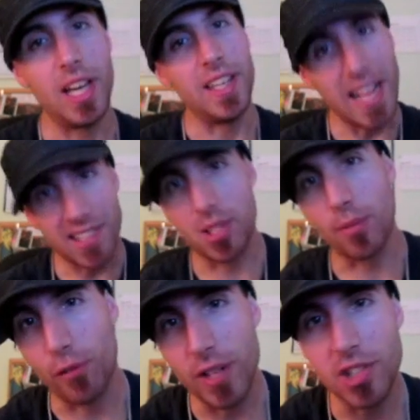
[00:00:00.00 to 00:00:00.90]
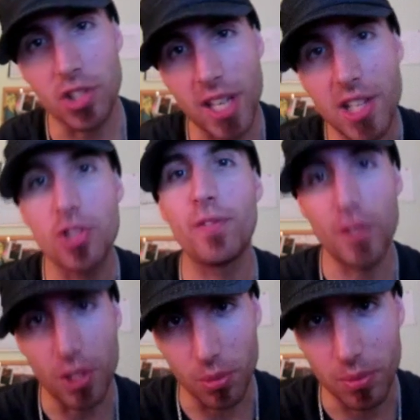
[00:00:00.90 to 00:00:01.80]
And that's some free education
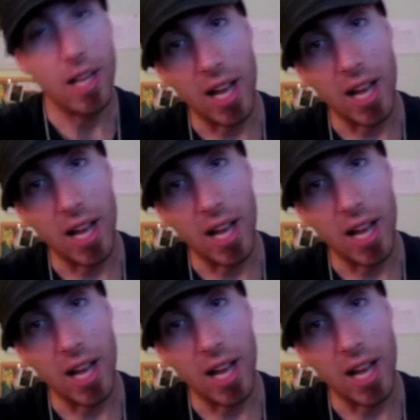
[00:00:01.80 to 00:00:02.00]
for you.